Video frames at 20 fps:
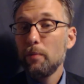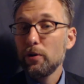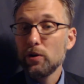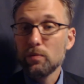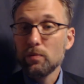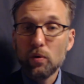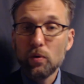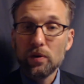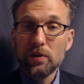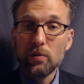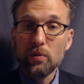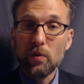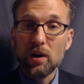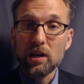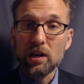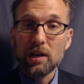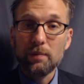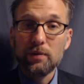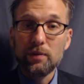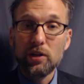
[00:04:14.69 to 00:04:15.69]
But you're more than
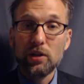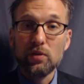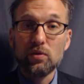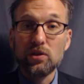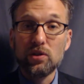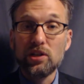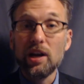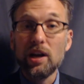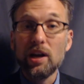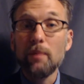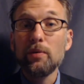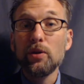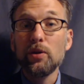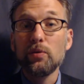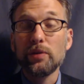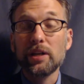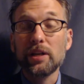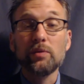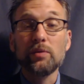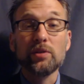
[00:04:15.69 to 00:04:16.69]
welcome to use
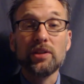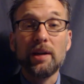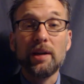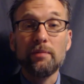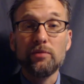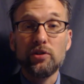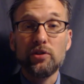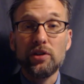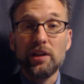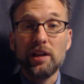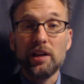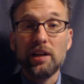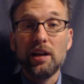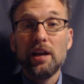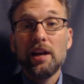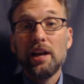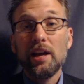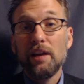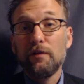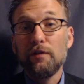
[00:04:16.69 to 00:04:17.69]
W equals
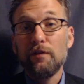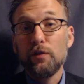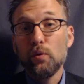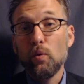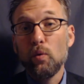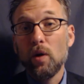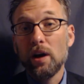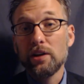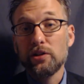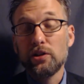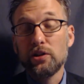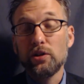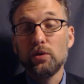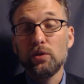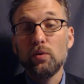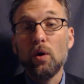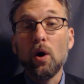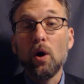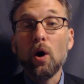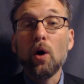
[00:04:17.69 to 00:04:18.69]
mg if you want
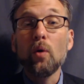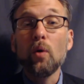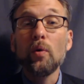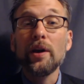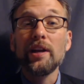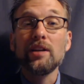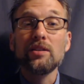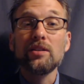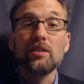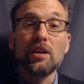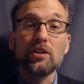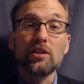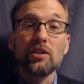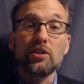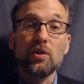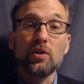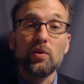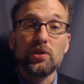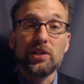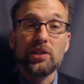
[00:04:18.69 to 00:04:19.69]
to always
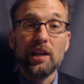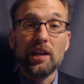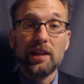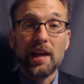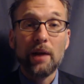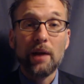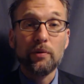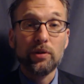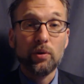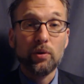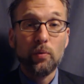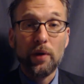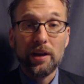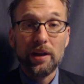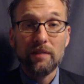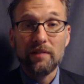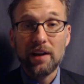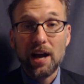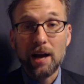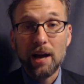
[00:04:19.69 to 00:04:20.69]
associate that with the
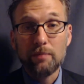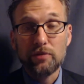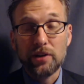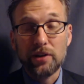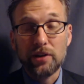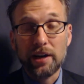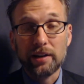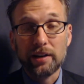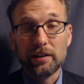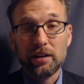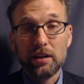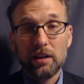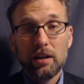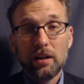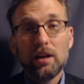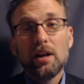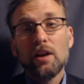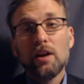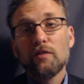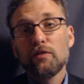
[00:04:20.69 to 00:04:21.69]
weight of an object.
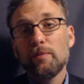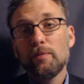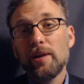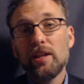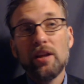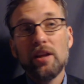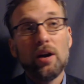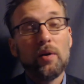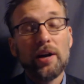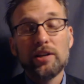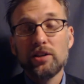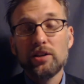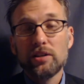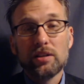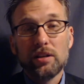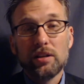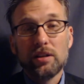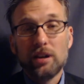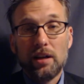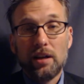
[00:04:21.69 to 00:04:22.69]
For me though, I
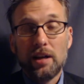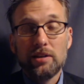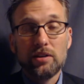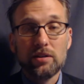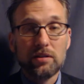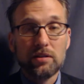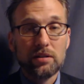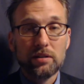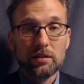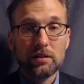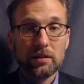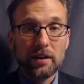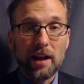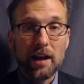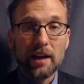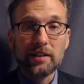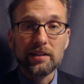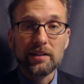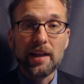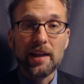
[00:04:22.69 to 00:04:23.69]
just I just
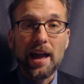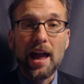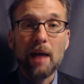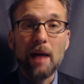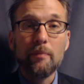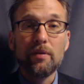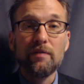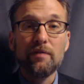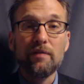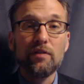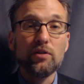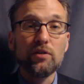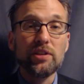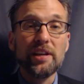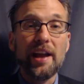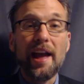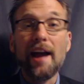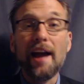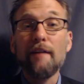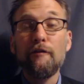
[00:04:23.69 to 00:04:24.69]
got into the habit of
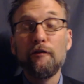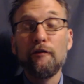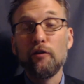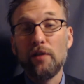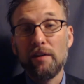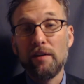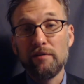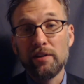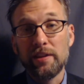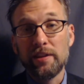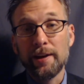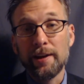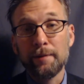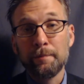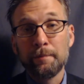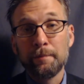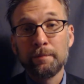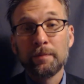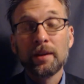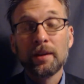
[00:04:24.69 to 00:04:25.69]
using F for
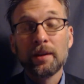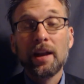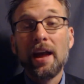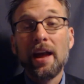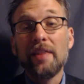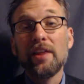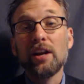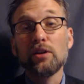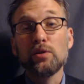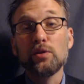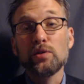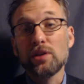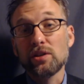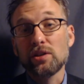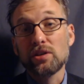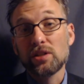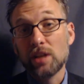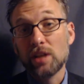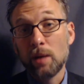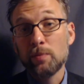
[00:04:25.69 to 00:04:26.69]
everything, and then I'll use
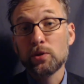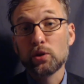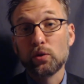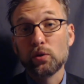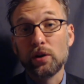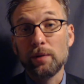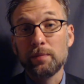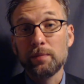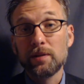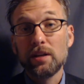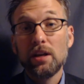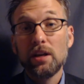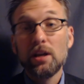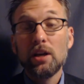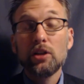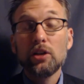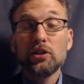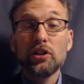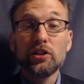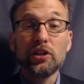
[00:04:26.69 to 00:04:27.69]
a subscript
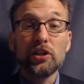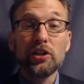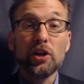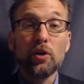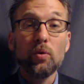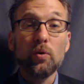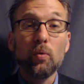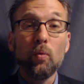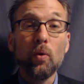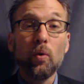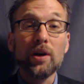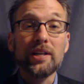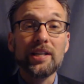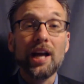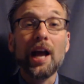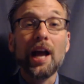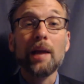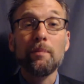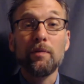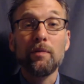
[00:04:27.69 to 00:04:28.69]
to denote what
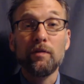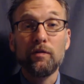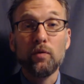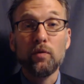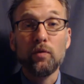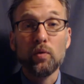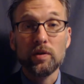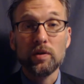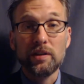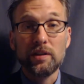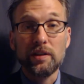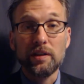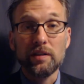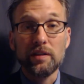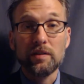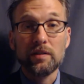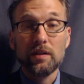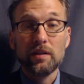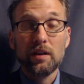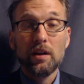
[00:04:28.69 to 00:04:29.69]
type of force it
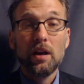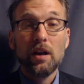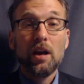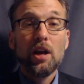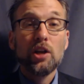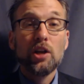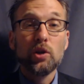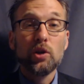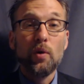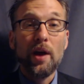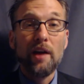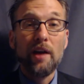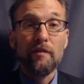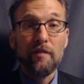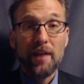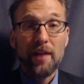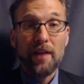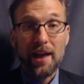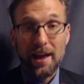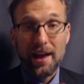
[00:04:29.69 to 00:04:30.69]
is. So
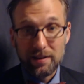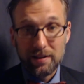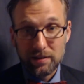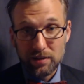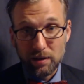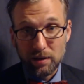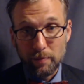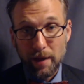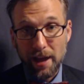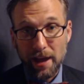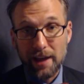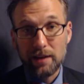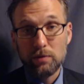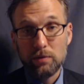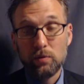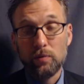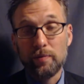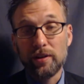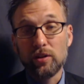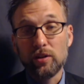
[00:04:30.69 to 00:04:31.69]
F sub
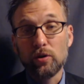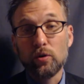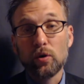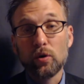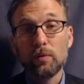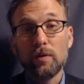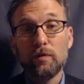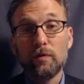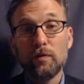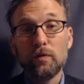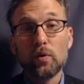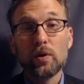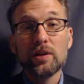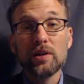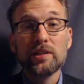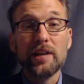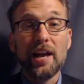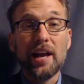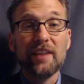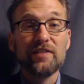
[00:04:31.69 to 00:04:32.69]
n would be the normal
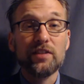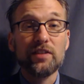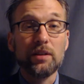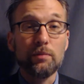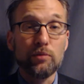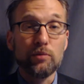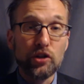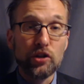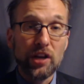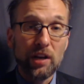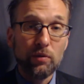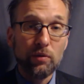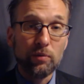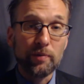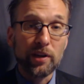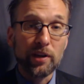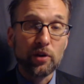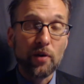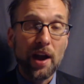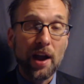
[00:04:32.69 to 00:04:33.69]
force, F sub g
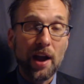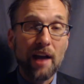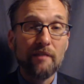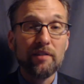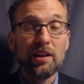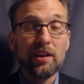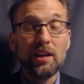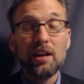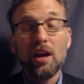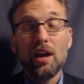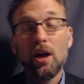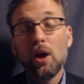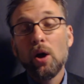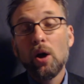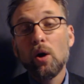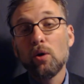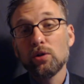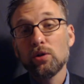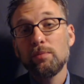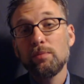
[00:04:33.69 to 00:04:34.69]
will be gravity.
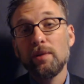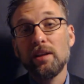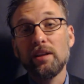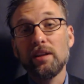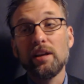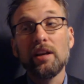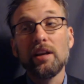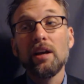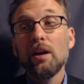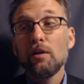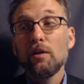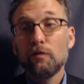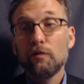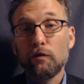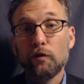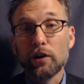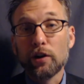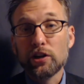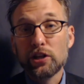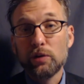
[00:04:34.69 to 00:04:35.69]
Ultimately,
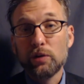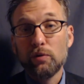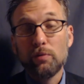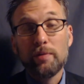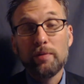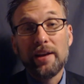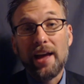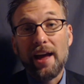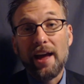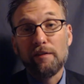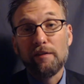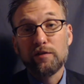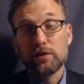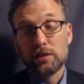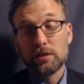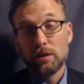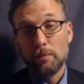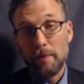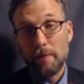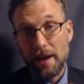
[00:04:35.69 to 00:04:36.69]
friction would be F
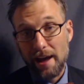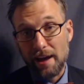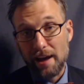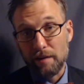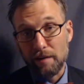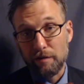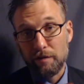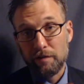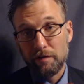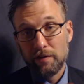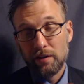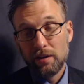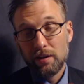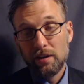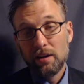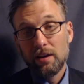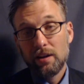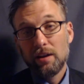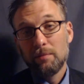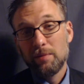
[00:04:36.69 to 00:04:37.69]
sub F.
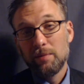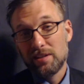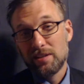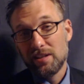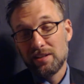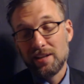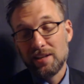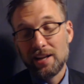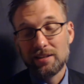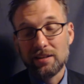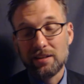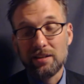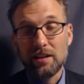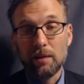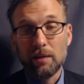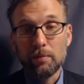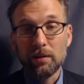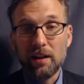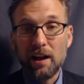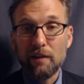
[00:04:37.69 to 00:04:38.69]
But since that's a
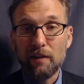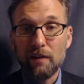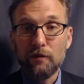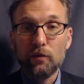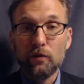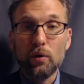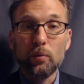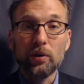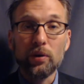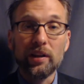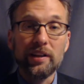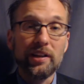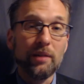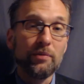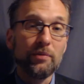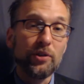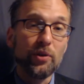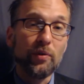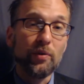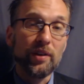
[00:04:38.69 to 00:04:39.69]
double F, what we'll end
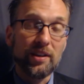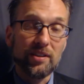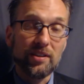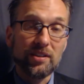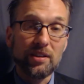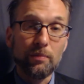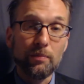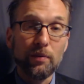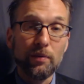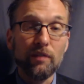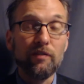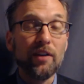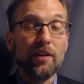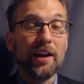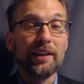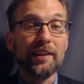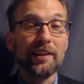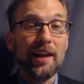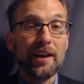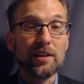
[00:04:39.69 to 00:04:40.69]
up doing is
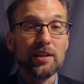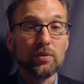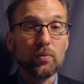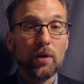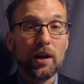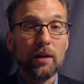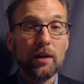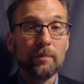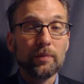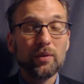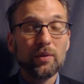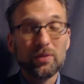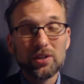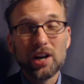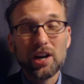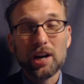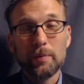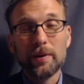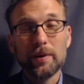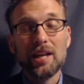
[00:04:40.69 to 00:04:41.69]
simplifying that as well. We'll
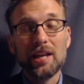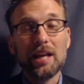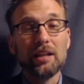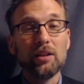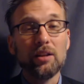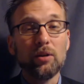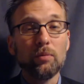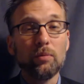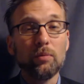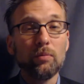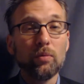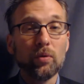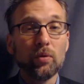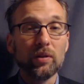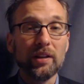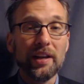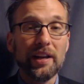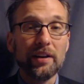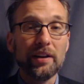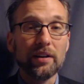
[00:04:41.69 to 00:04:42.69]
talk about that a little
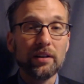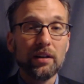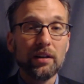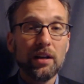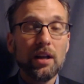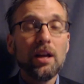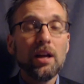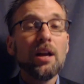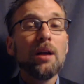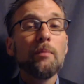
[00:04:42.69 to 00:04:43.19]
more later.